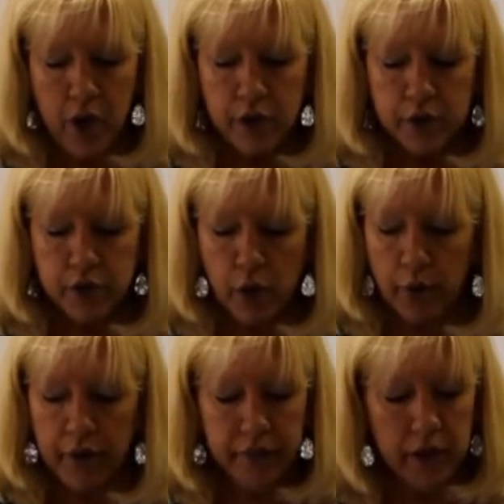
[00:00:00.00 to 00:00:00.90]
So
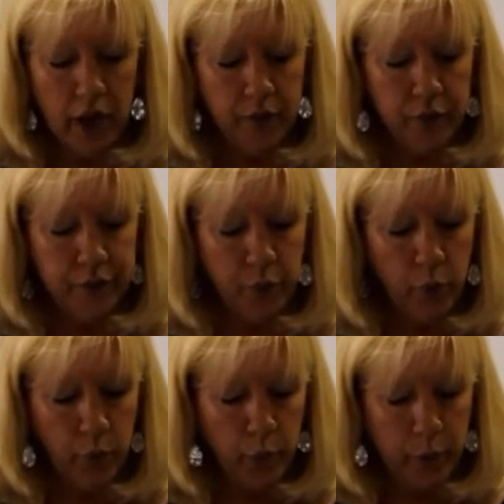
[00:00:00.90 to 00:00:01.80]
in the level
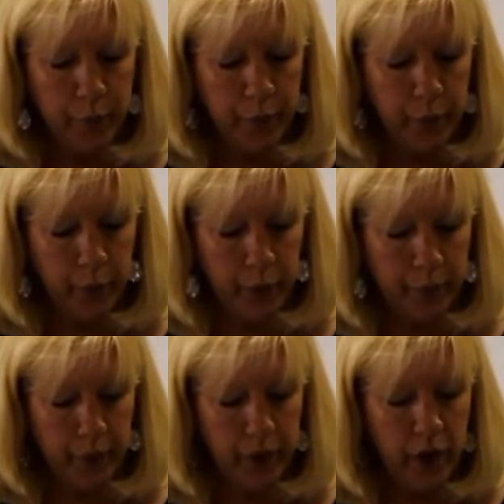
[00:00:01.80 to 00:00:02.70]
4
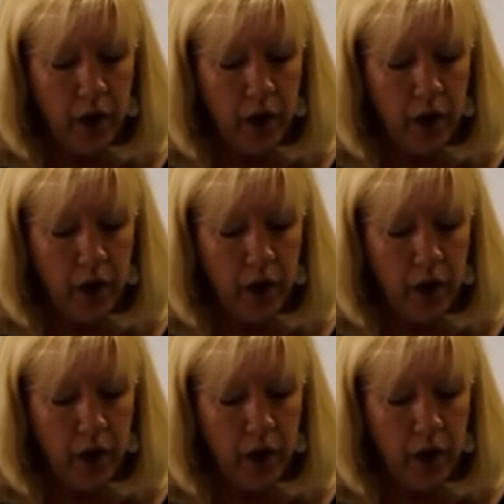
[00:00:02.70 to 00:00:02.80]
workbook,